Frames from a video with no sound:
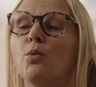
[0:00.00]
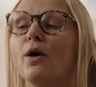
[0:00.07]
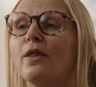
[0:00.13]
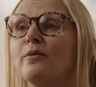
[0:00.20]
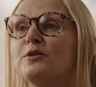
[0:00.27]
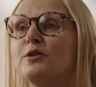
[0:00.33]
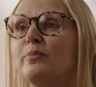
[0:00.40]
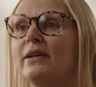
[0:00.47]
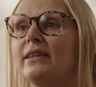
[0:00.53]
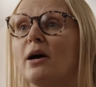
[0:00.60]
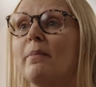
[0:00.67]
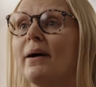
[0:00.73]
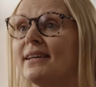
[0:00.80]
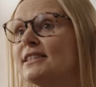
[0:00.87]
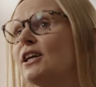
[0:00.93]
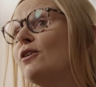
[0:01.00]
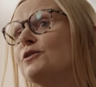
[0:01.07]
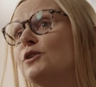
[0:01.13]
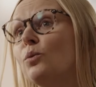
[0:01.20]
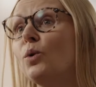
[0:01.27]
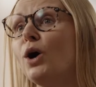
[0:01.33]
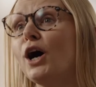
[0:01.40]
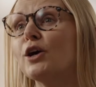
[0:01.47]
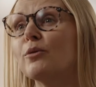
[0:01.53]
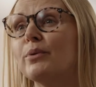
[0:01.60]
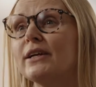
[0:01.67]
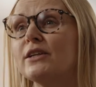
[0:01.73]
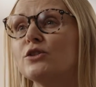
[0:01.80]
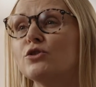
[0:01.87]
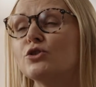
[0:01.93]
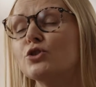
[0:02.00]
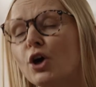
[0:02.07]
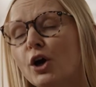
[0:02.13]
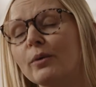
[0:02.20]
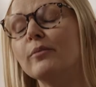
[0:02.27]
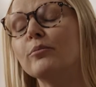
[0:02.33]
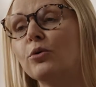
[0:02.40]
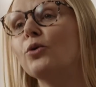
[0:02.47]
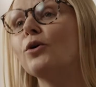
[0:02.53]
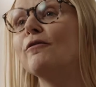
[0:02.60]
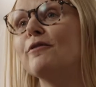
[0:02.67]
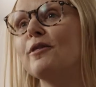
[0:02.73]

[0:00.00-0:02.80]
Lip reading: want them to be their best selves at work, but it's so important